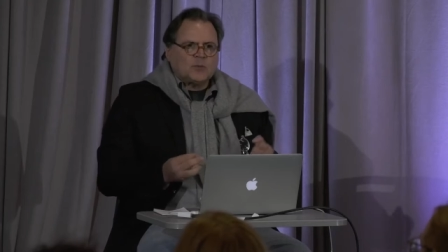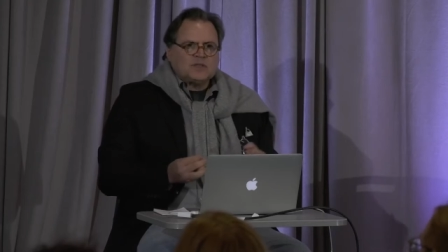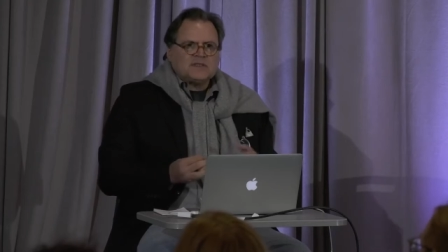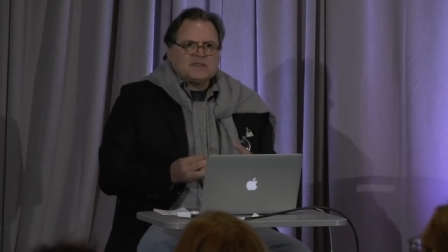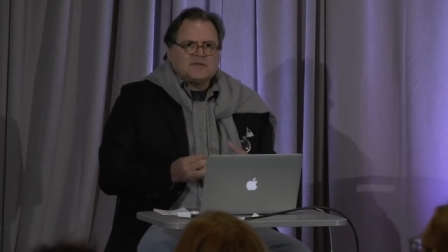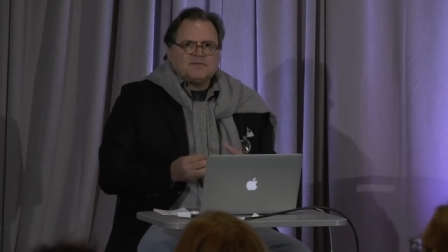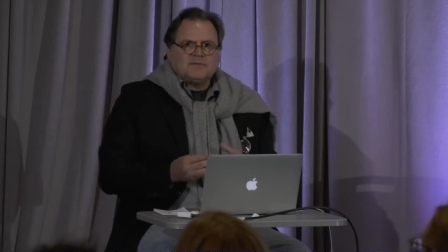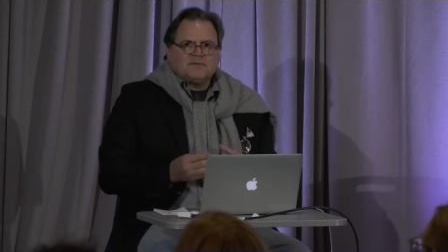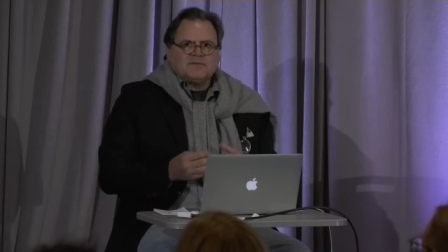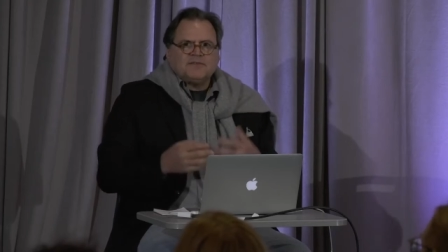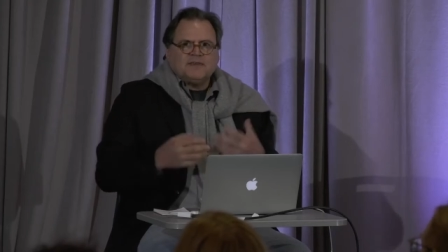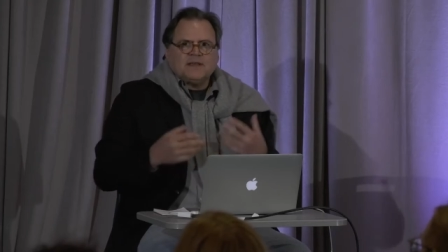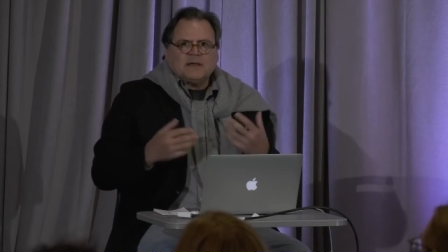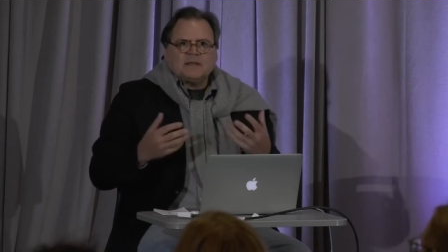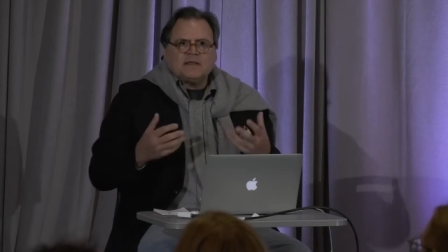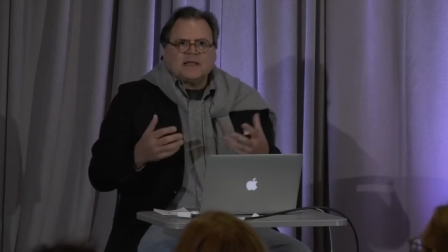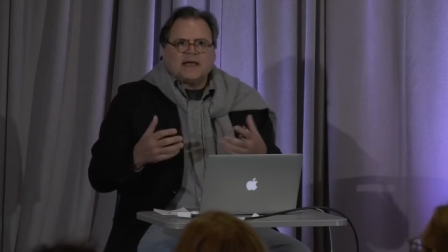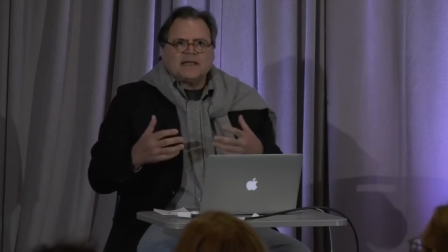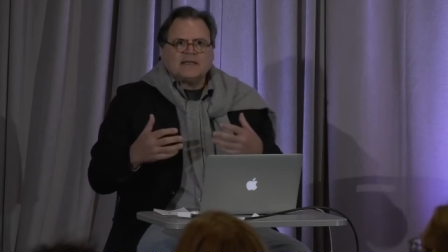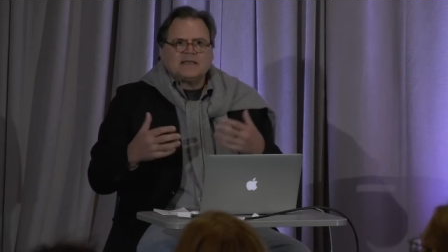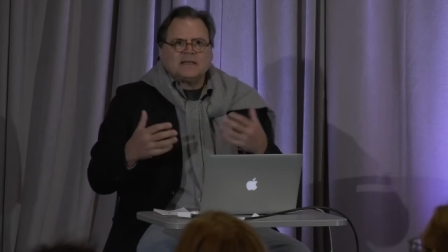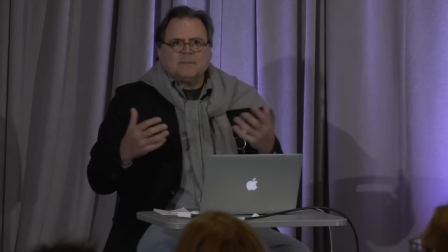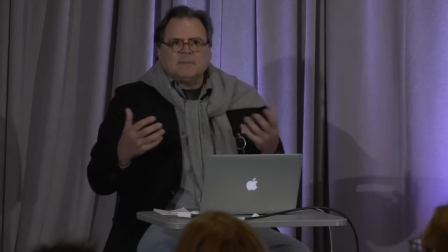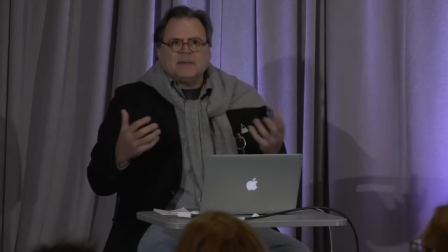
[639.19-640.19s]
What's it feel
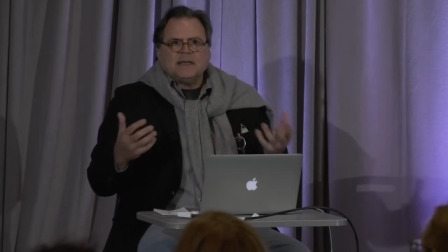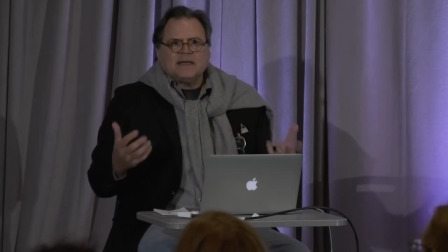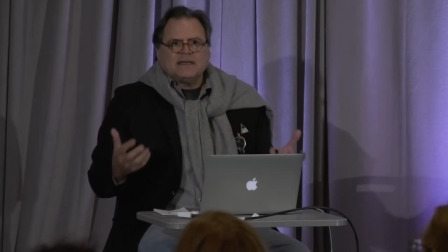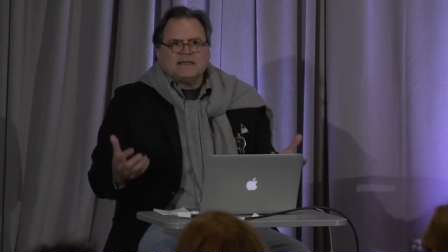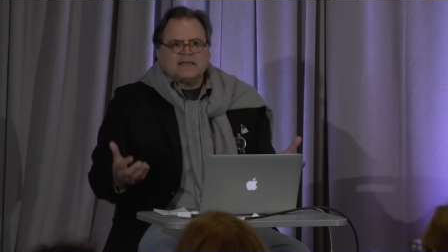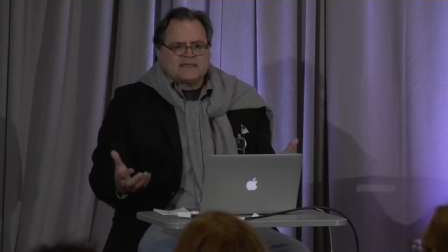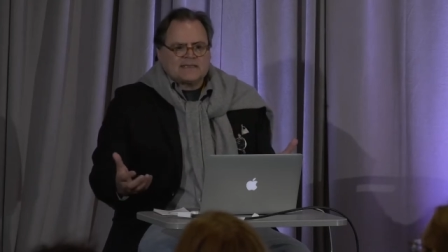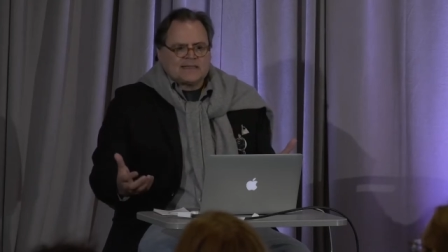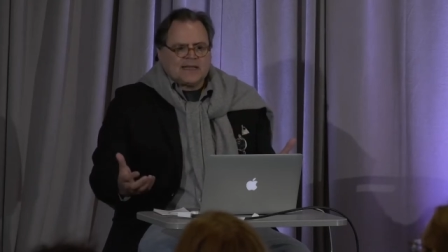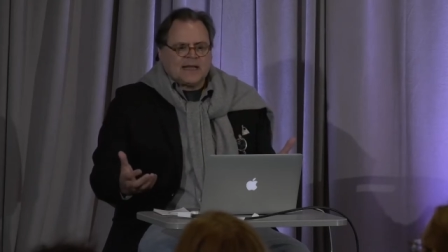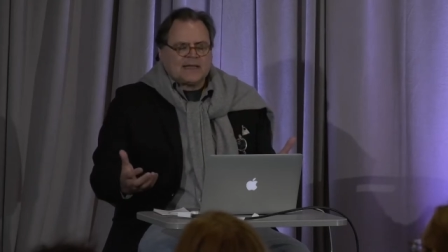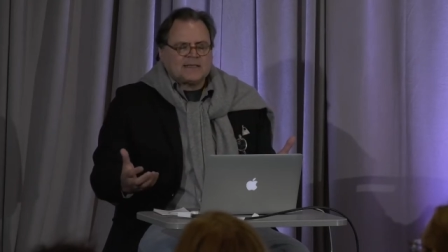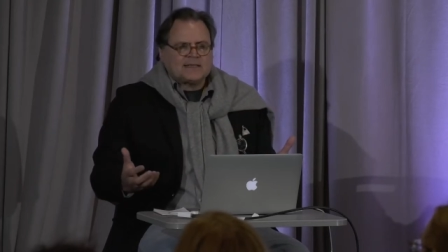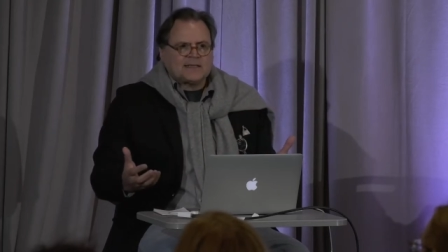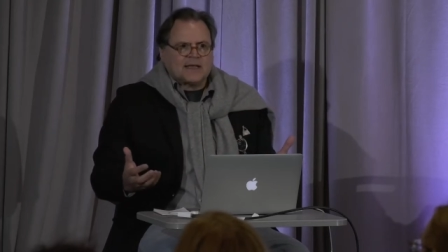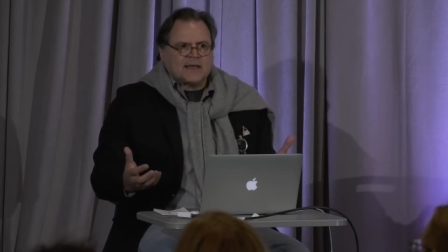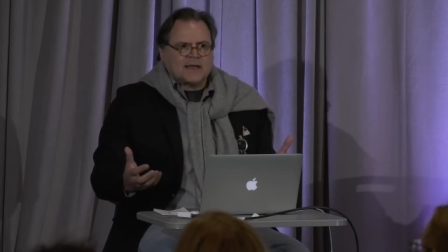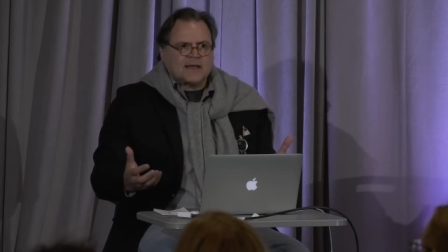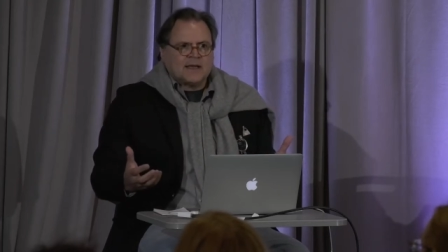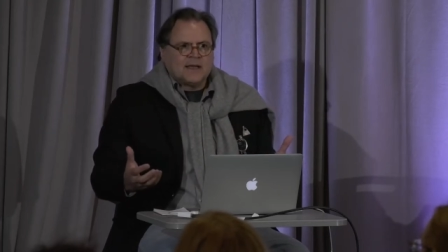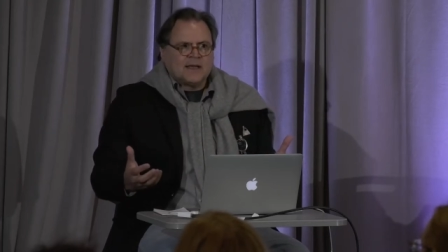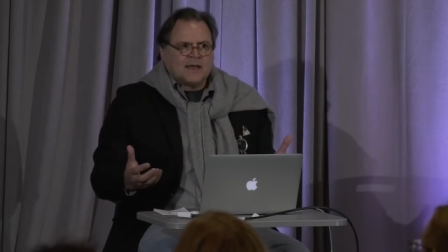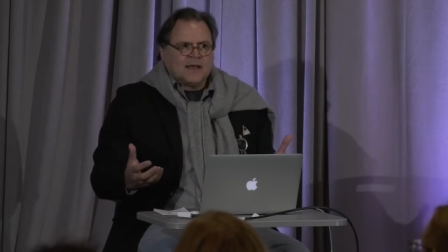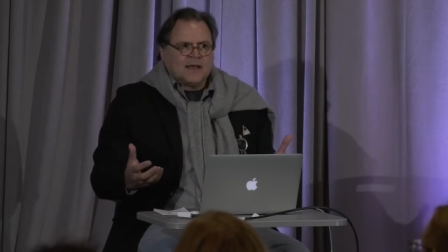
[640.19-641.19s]
like to be a dyslexic?